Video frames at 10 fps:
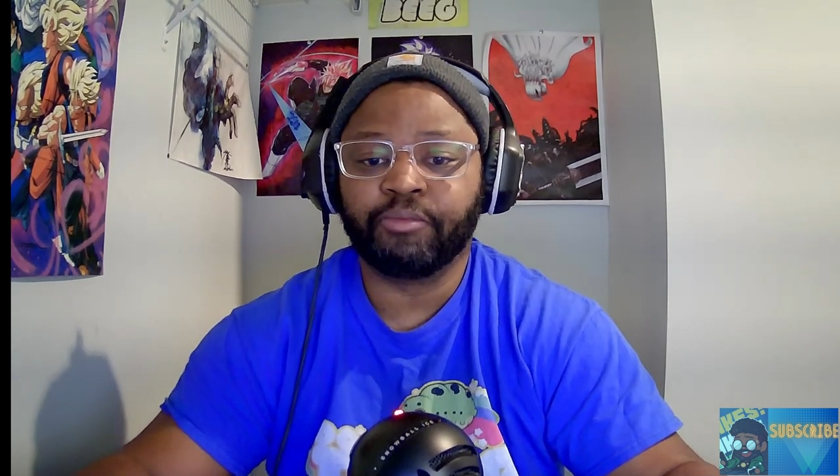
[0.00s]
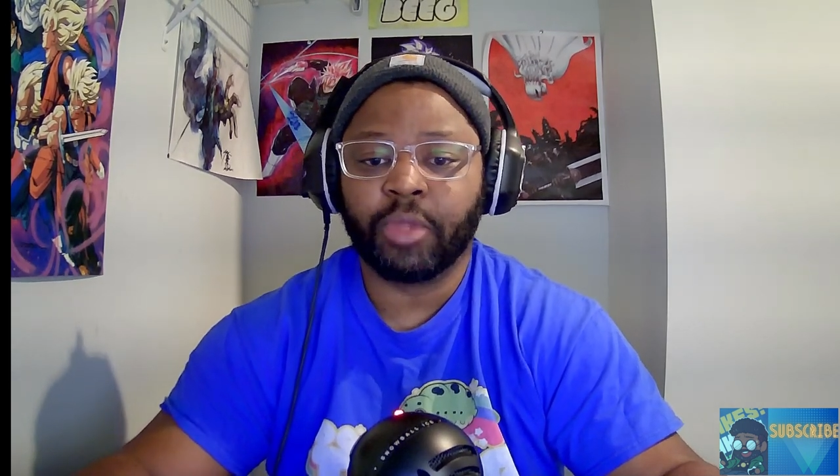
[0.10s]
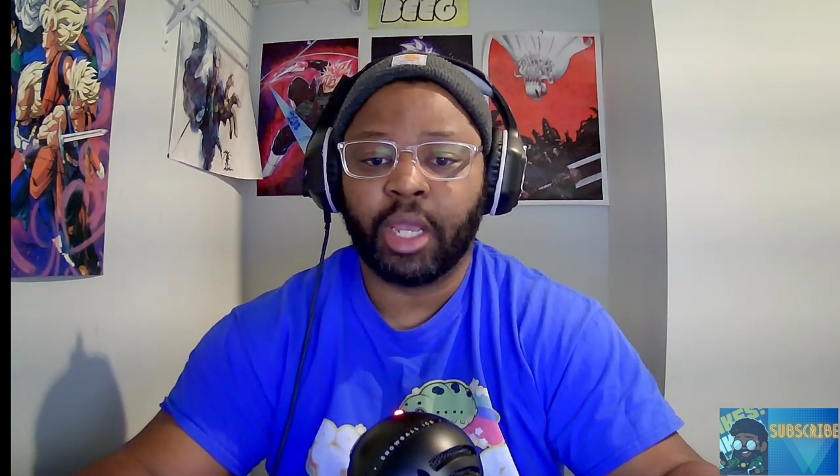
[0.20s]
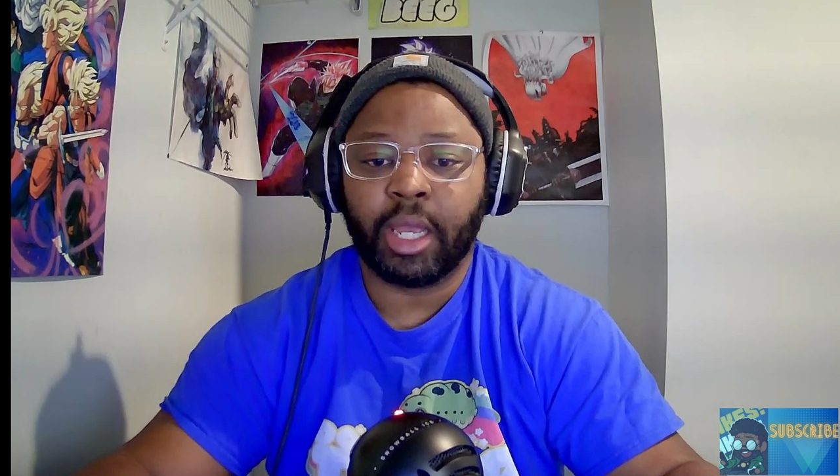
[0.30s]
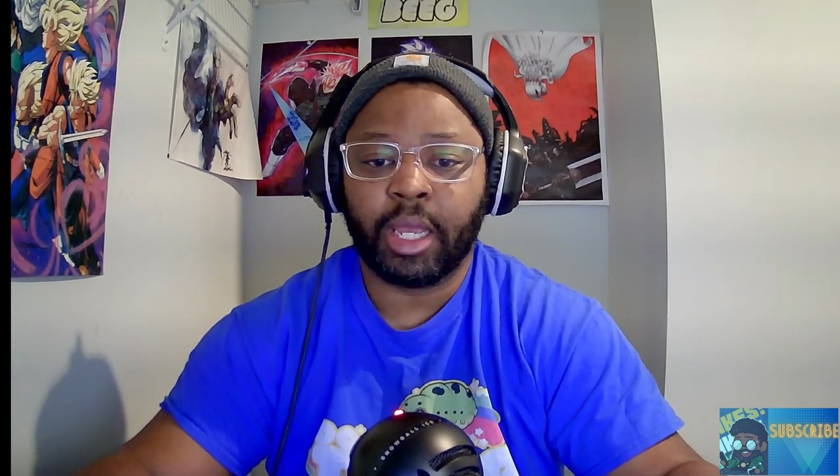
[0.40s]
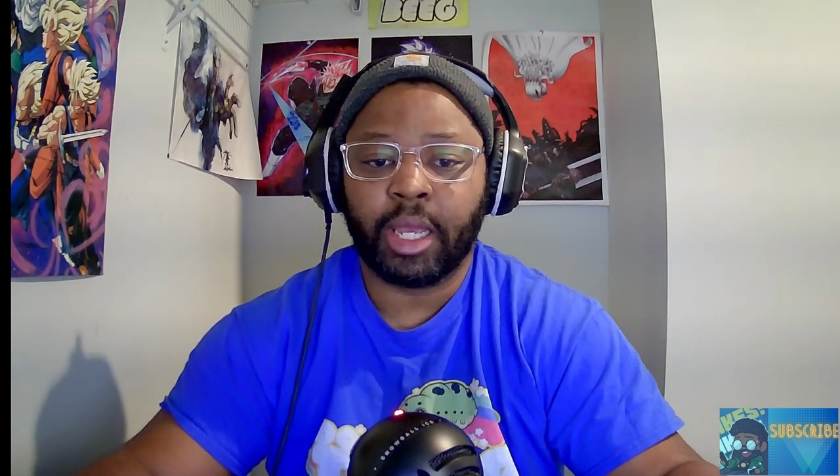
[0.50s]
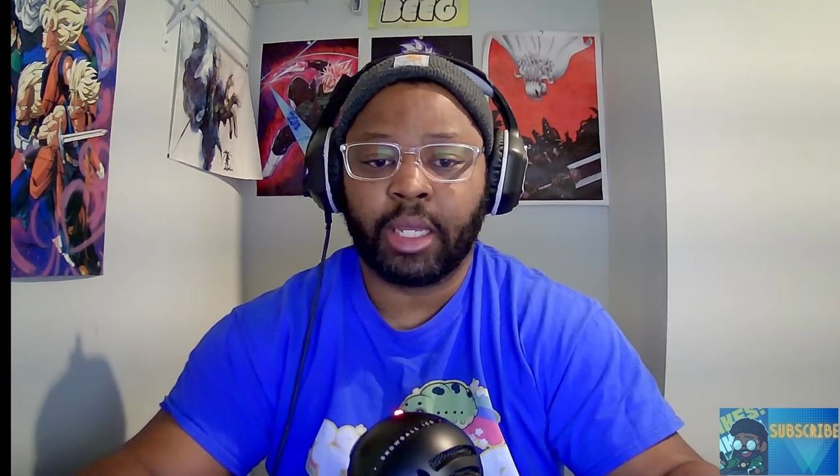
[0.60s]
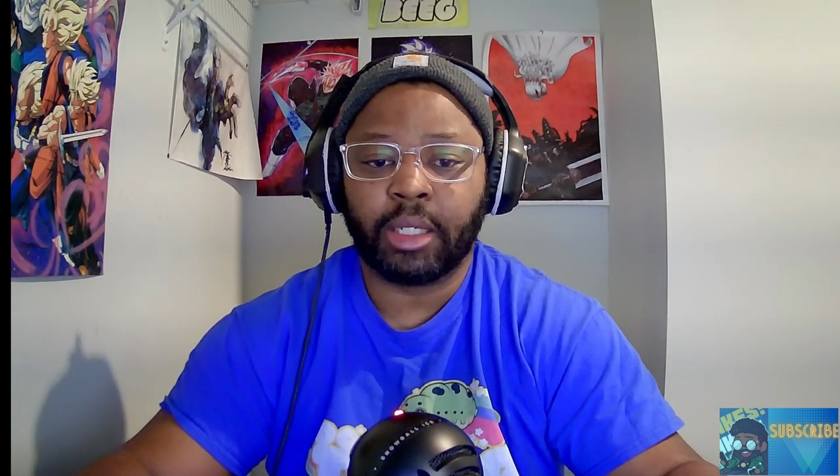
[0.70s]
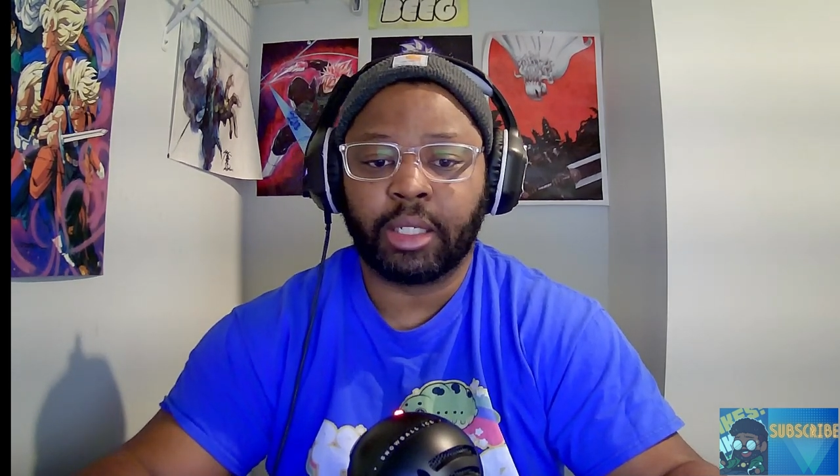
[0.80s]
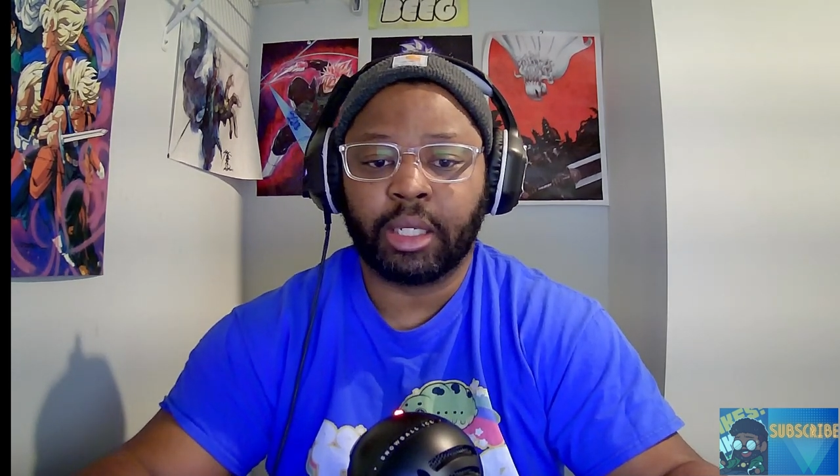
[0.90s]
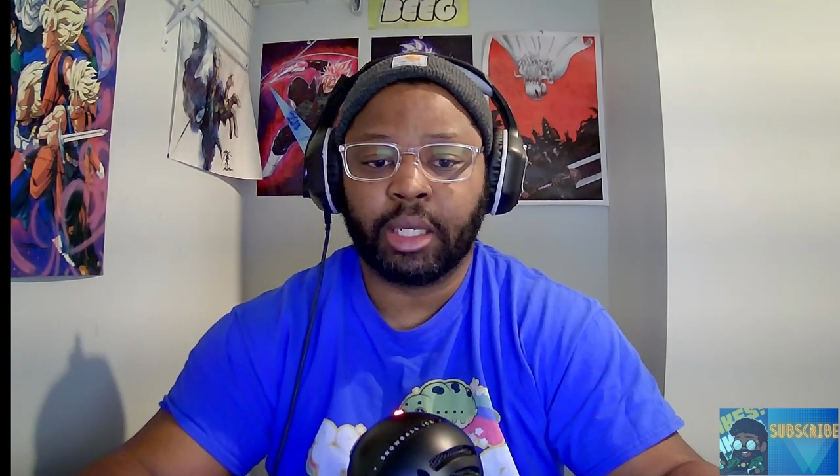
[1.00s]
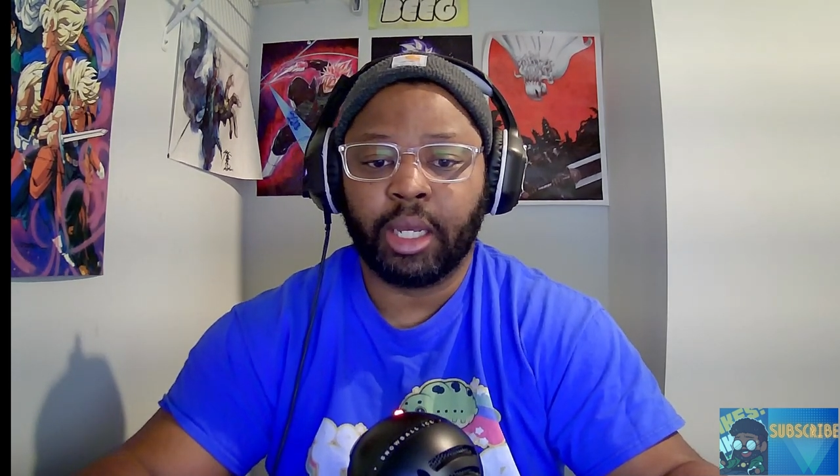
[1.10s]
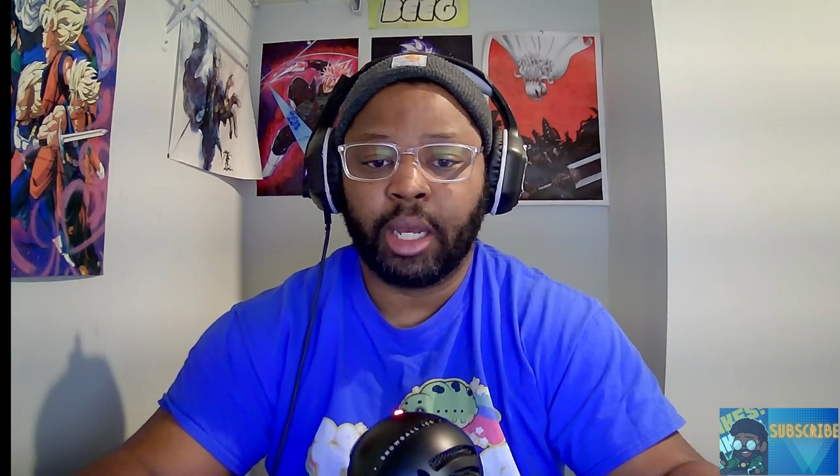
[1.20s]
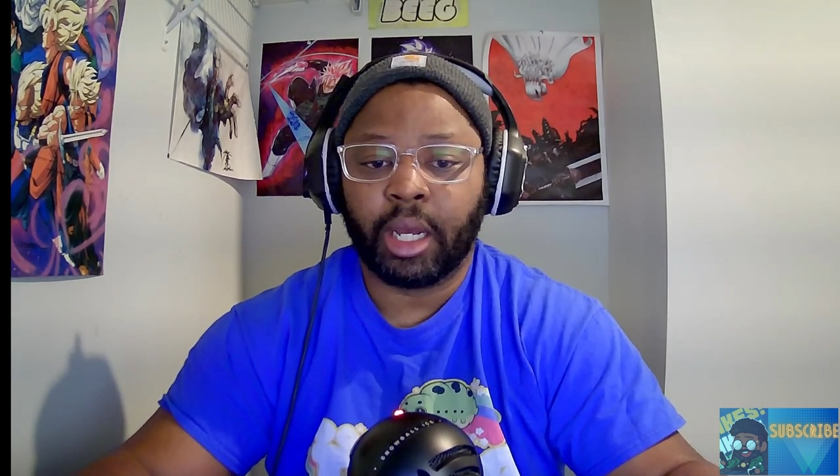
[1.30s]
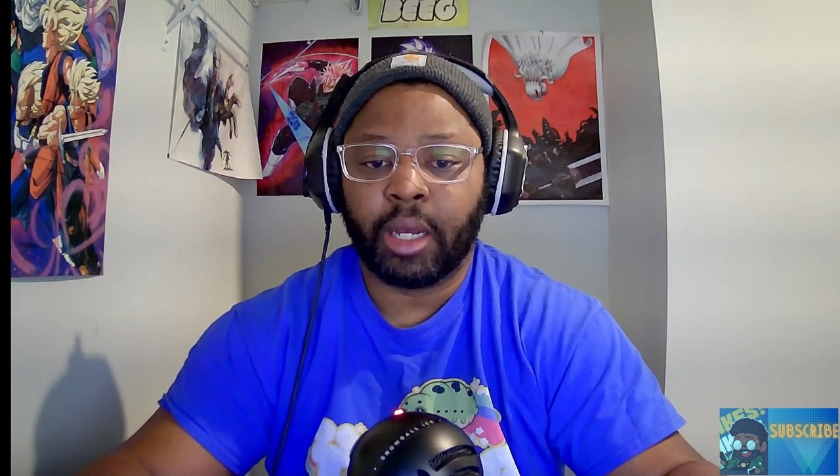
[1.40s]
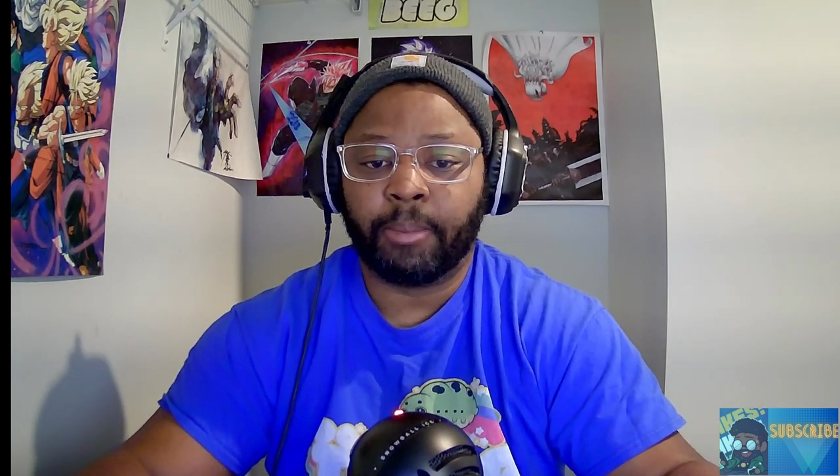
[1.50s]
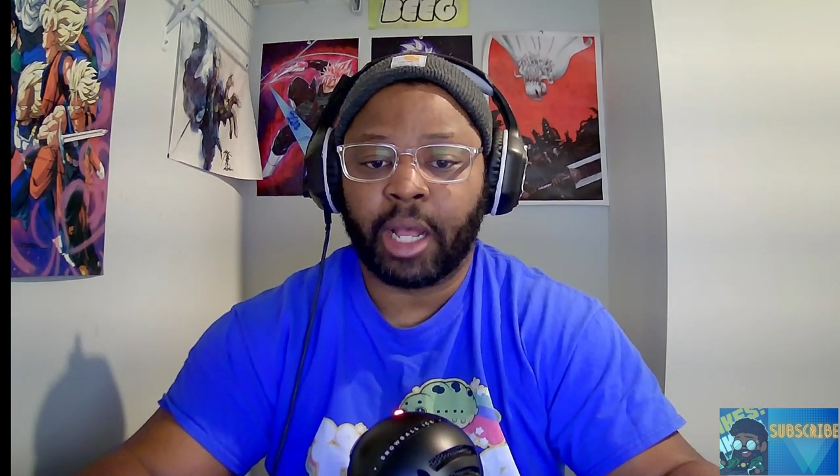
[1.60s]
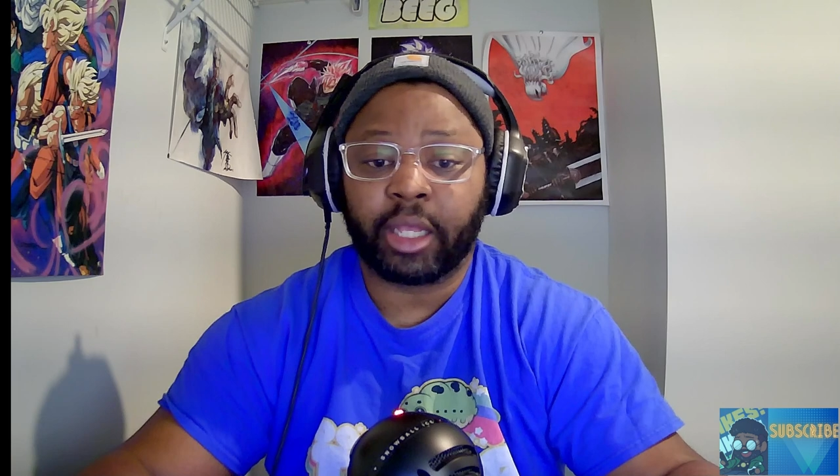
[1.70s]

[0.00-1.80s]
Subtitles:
and I'll